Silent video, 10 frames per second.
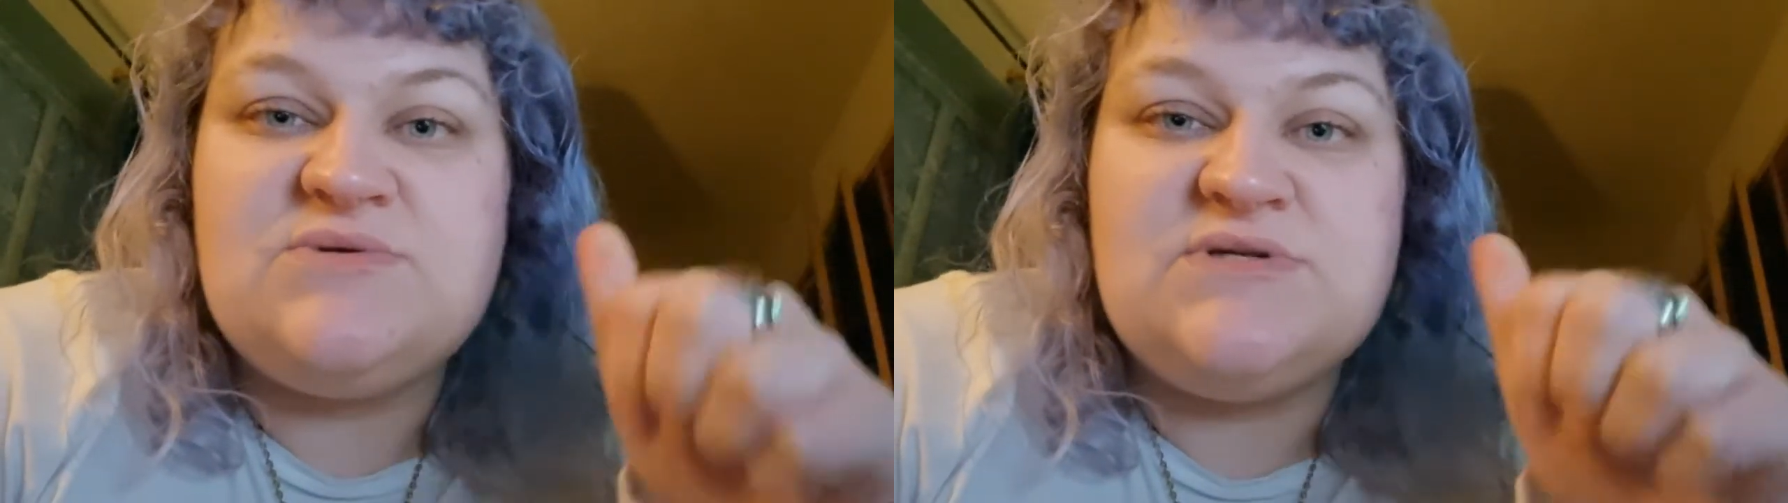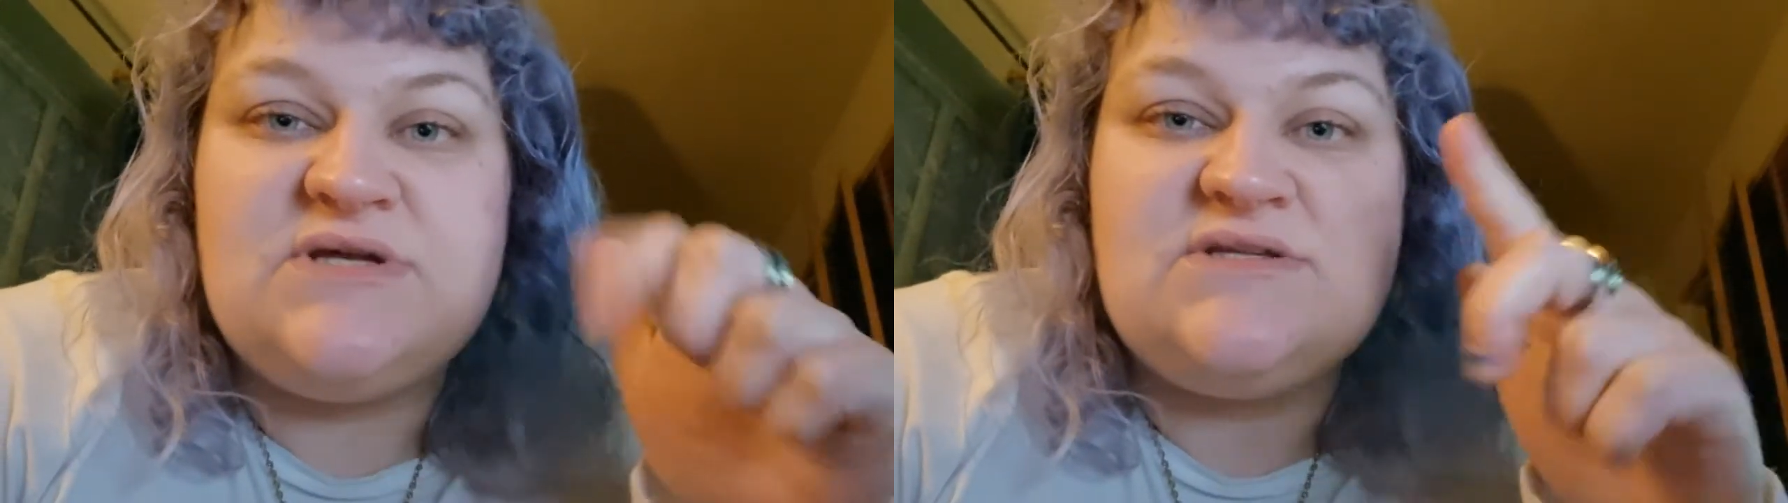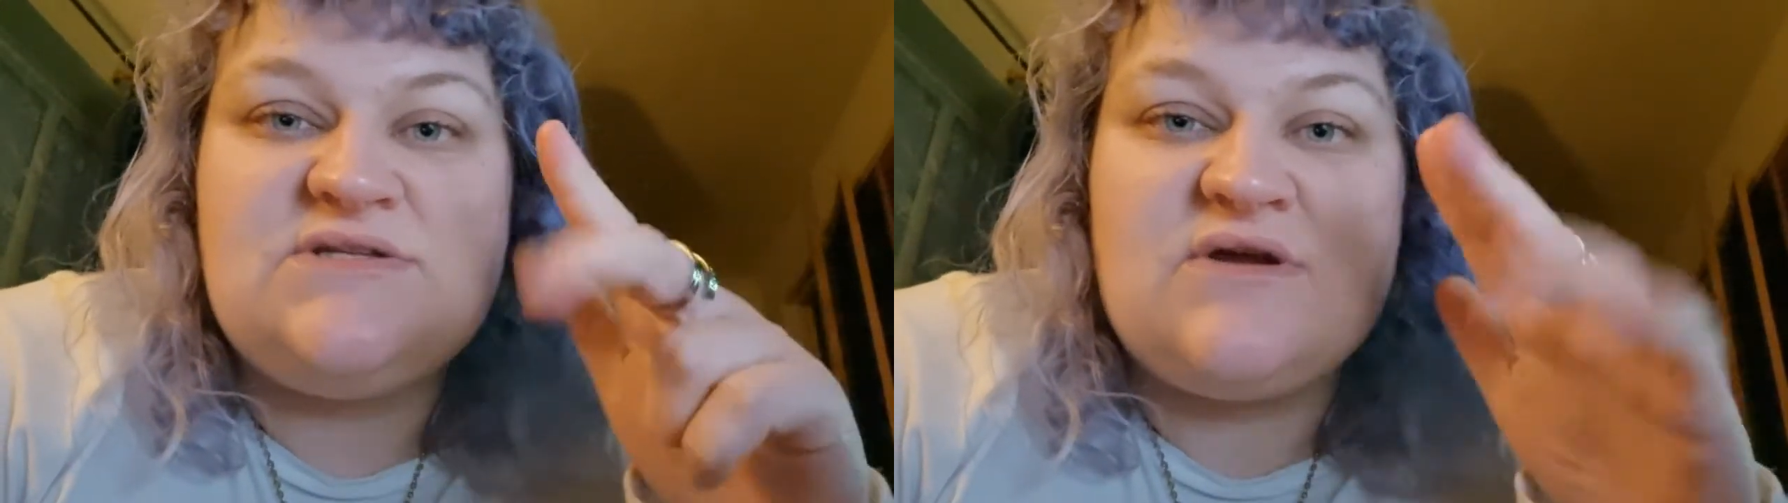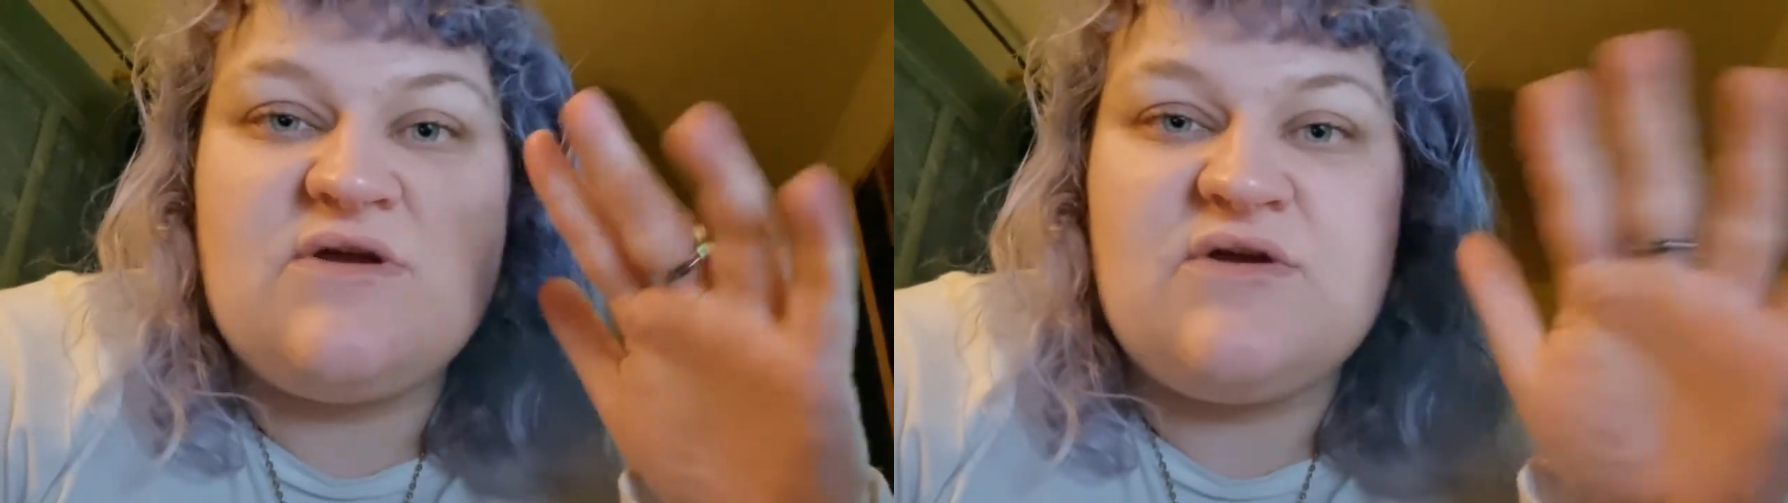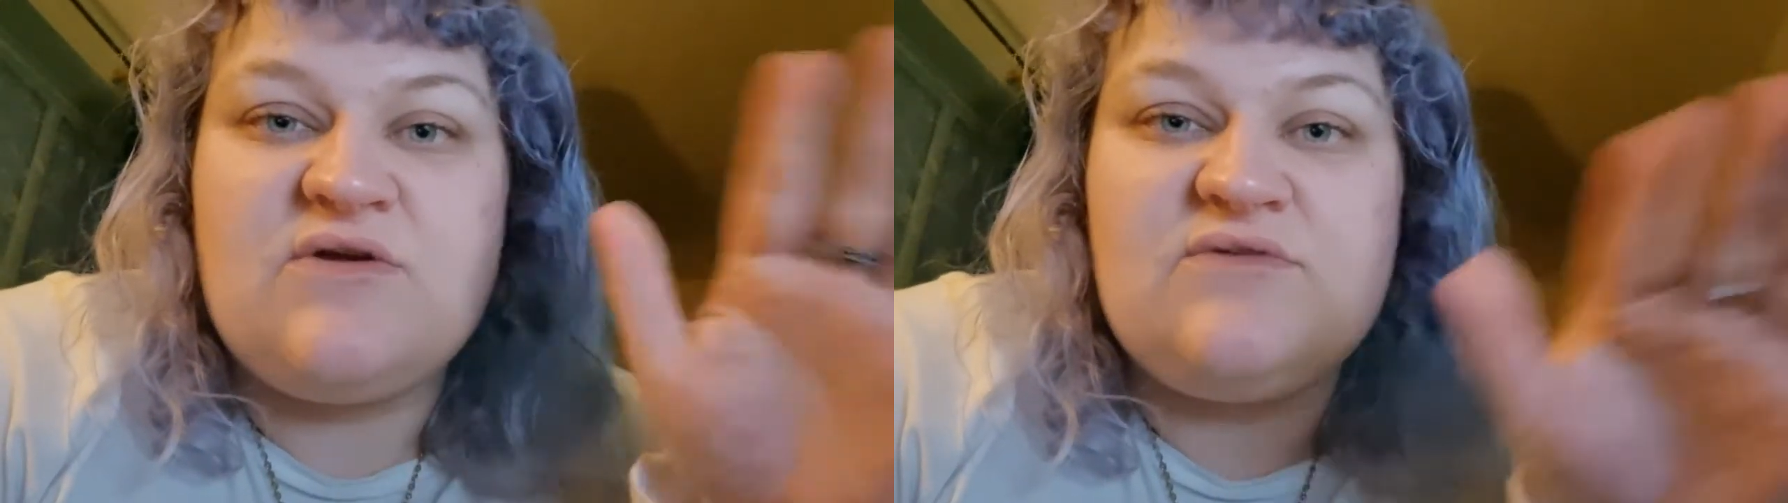Twitter,
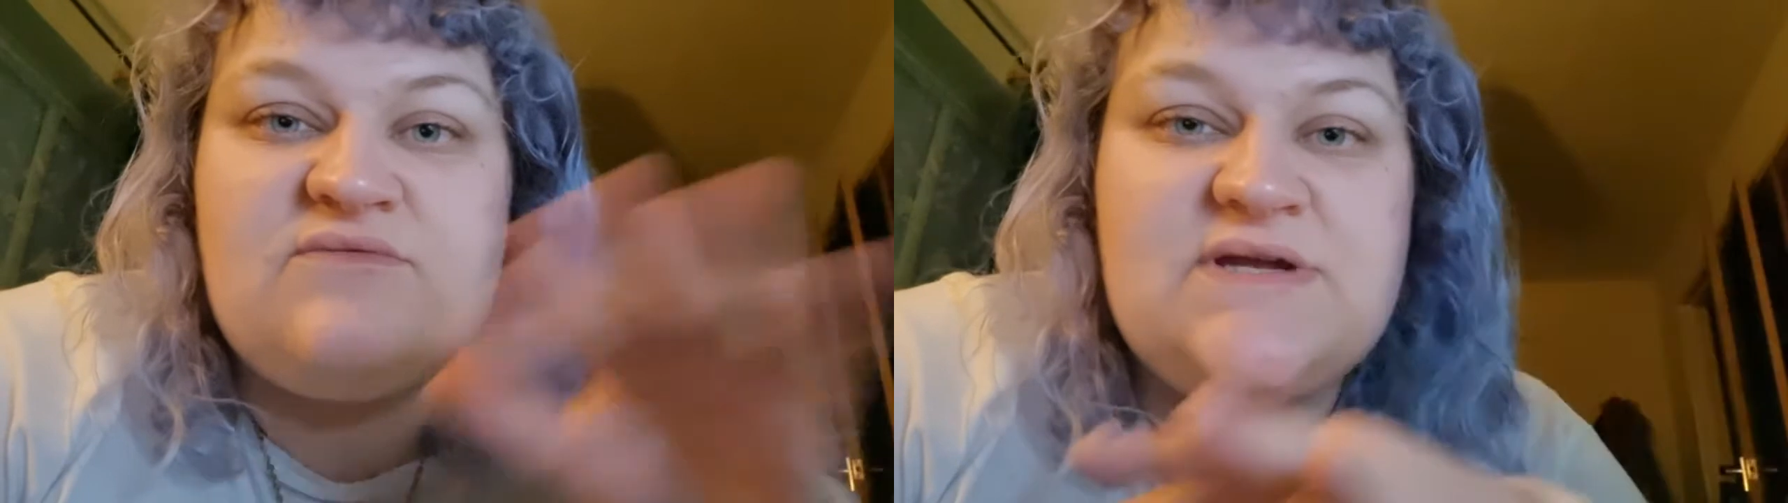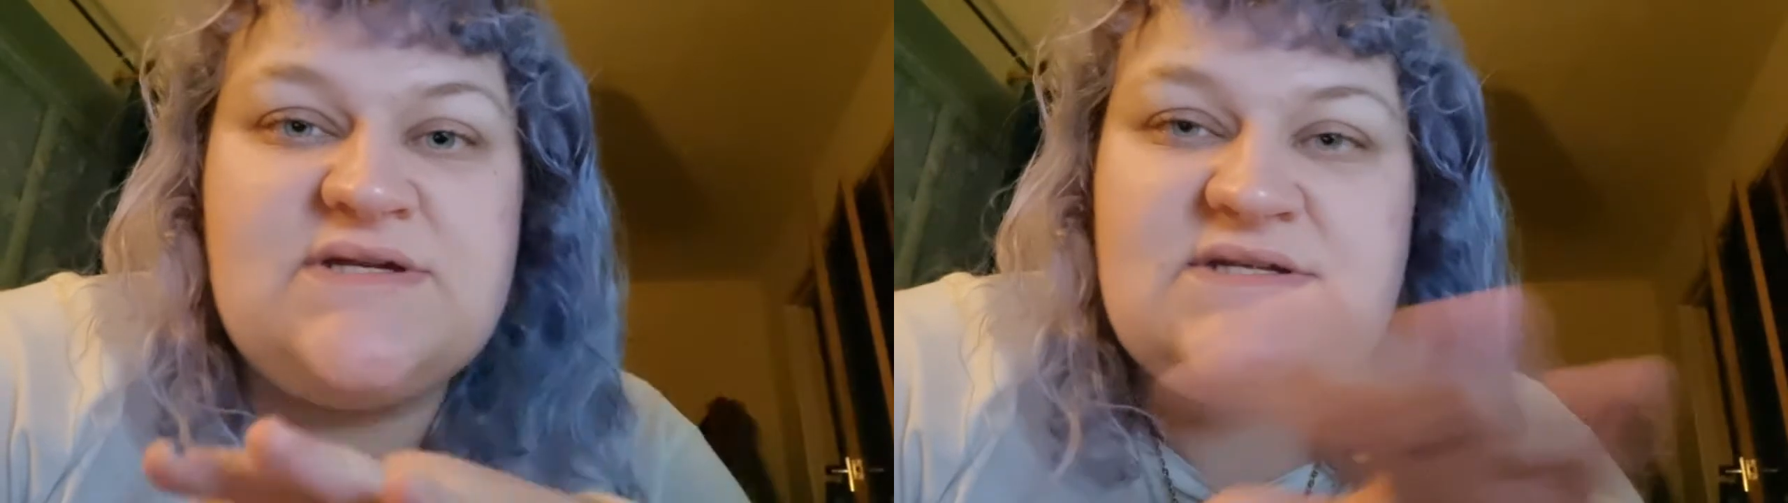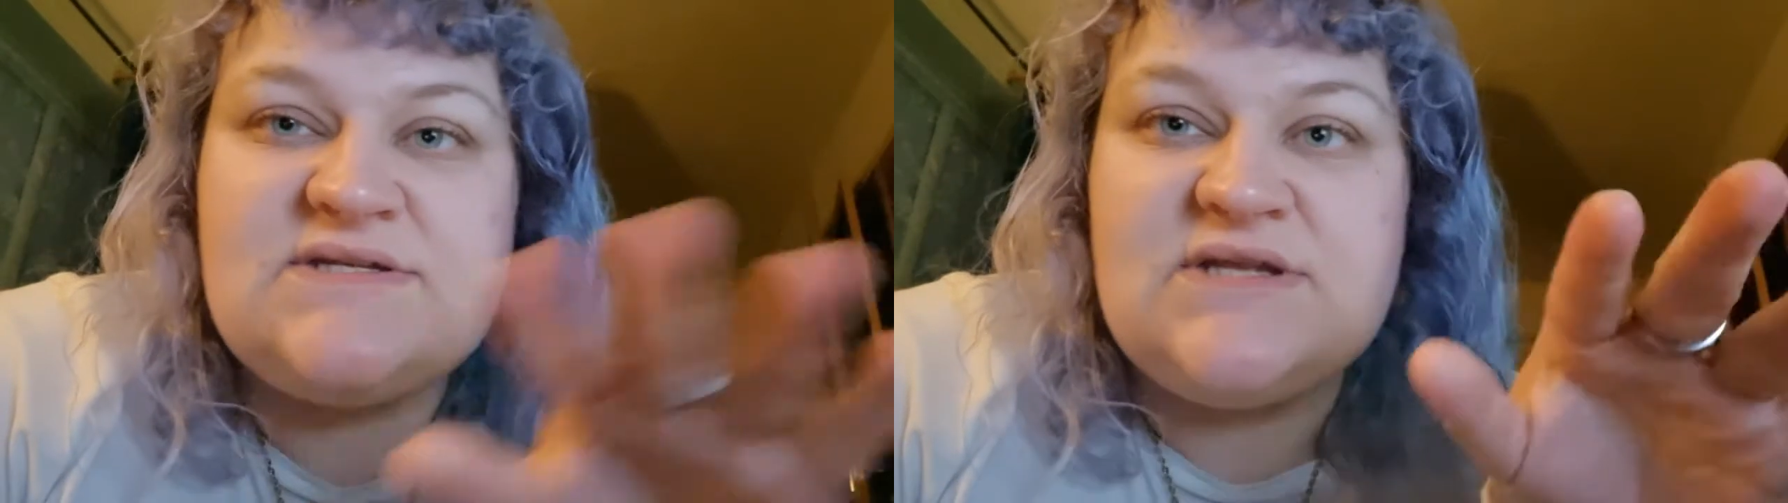Instagram, Goodreads,